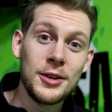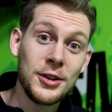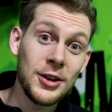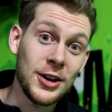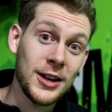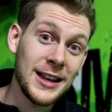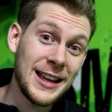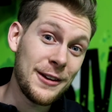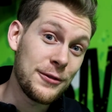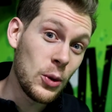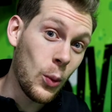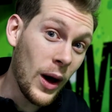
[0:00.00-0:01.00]
Look,
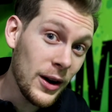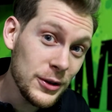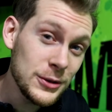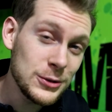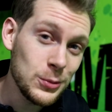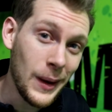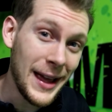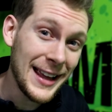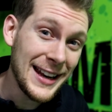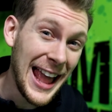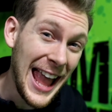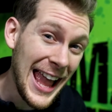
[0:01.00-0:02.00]
if you want to lose
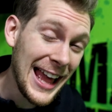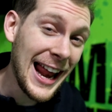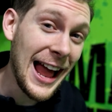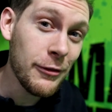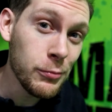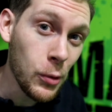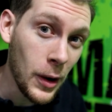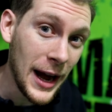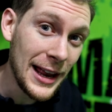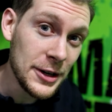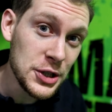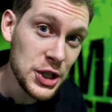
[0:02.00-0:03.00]
weight and have more
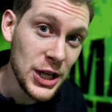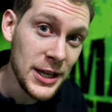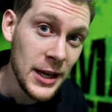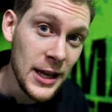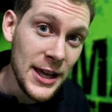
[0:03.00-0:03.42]
energy,